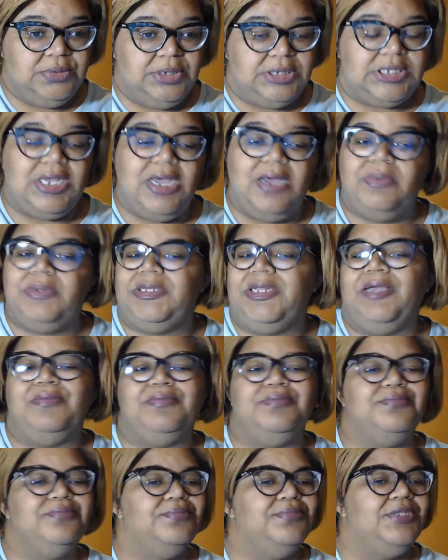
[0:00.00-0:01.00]
And Todd was like,
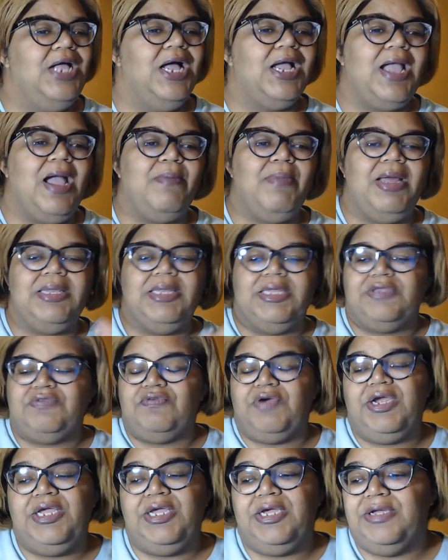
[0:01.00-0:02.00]
I got my list
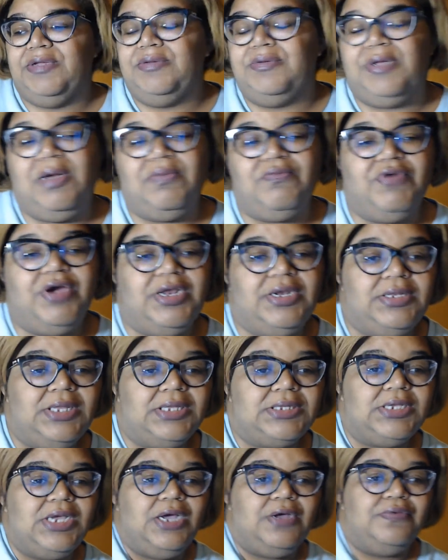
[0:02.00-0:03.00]
right here. I'm ready.
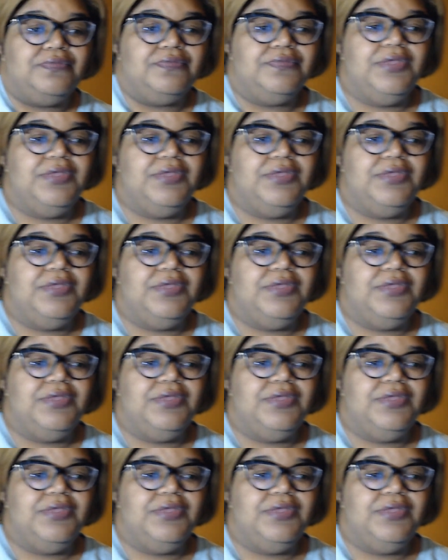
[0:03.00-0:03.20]
Let's go.